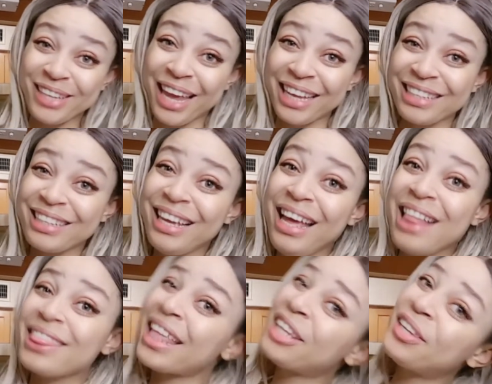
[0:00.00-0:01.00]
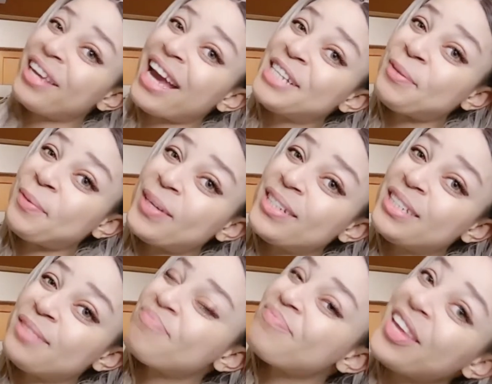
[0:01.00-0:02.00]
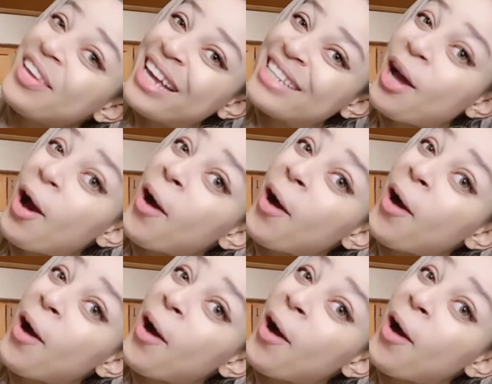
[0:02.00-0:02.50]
Okay, thank you guys for watching. You guys are